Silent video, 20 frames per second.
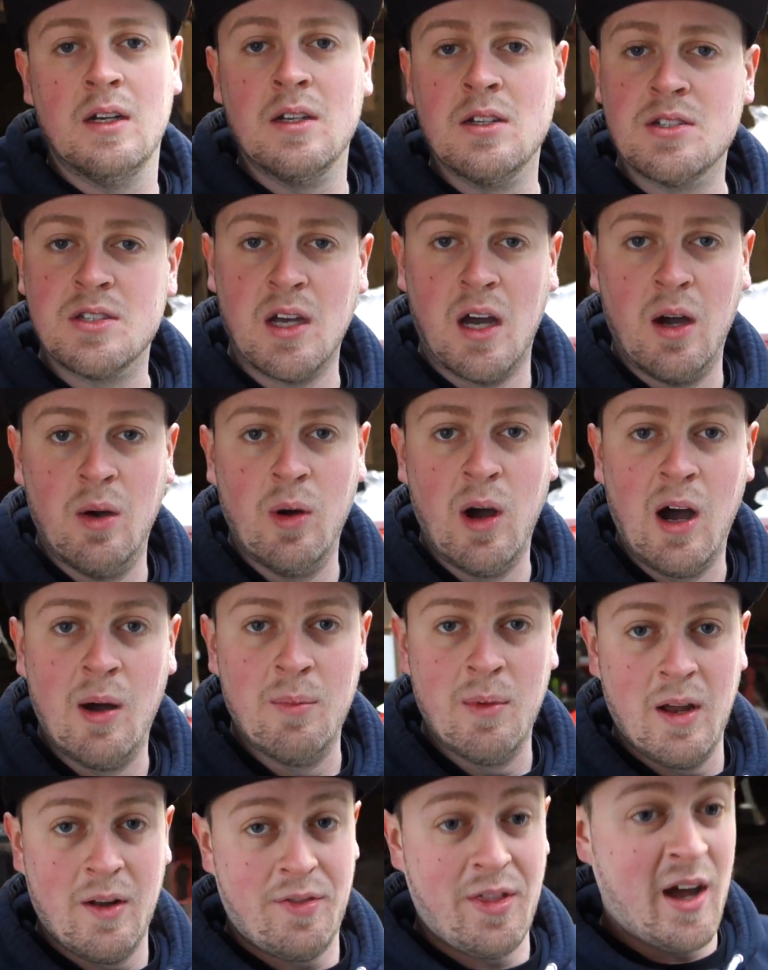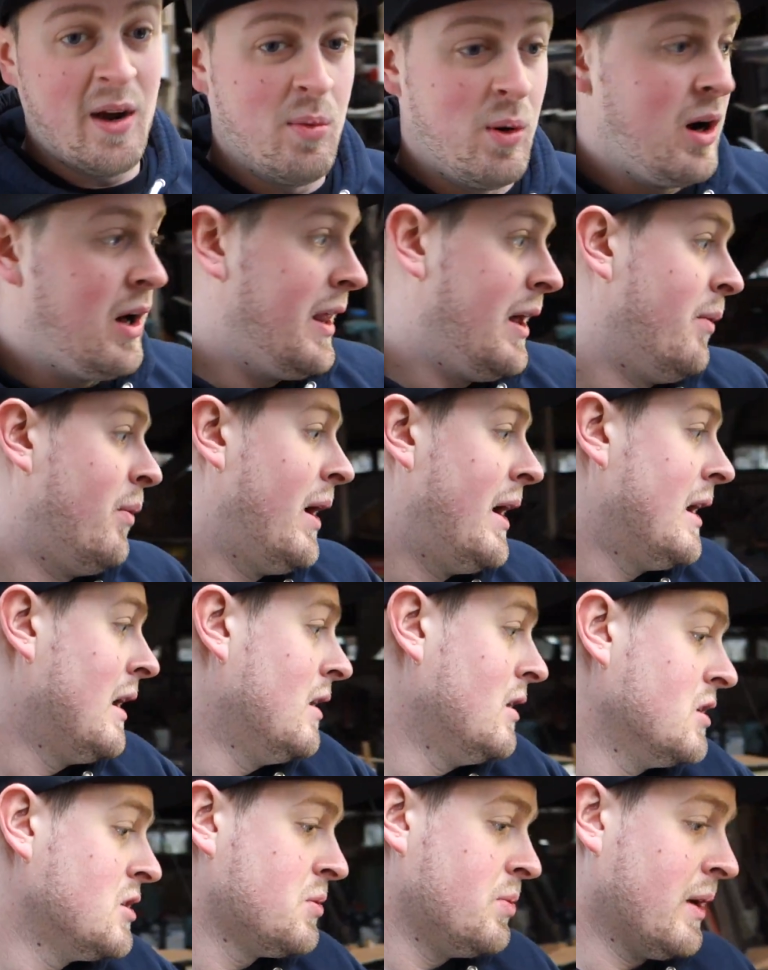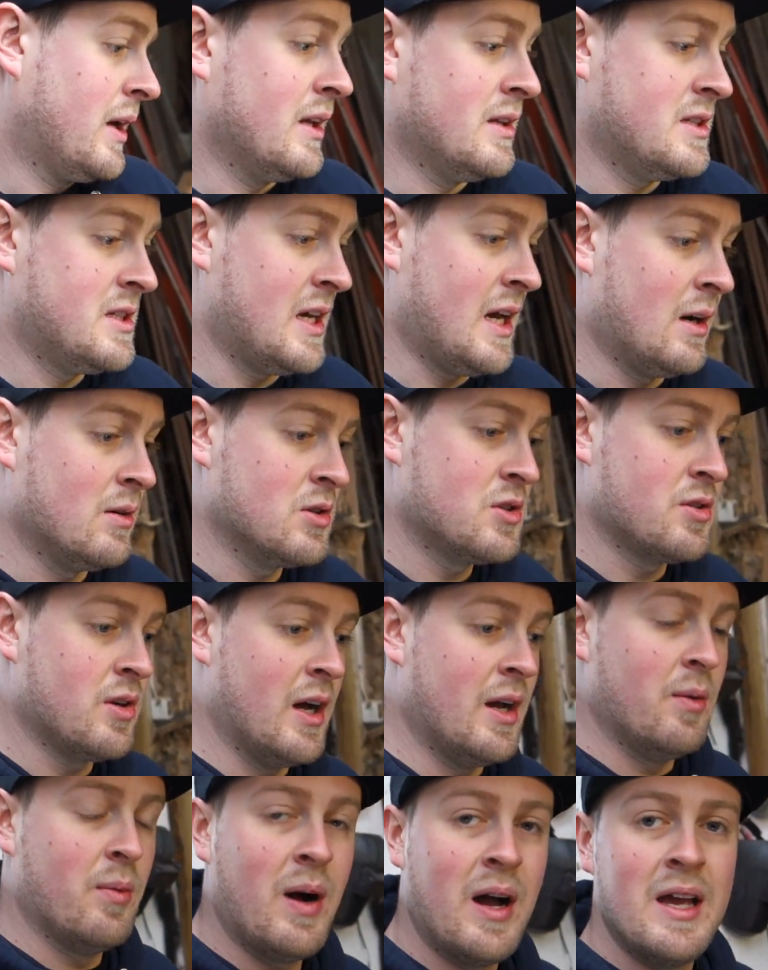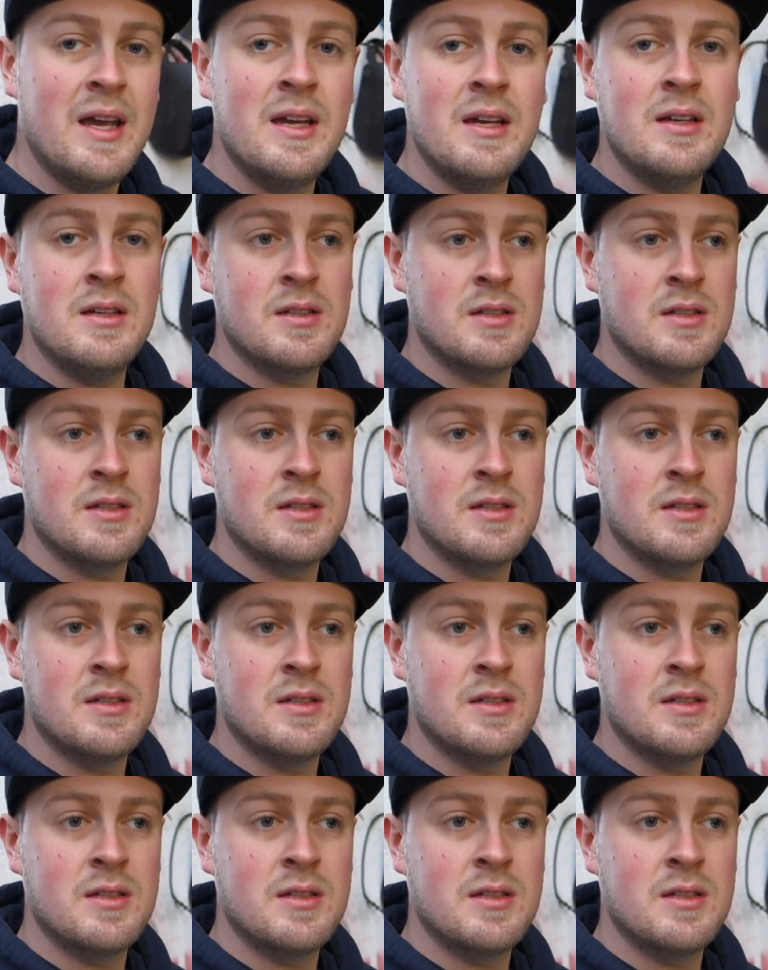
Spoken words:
So if they work their way loose, we can tell straight away.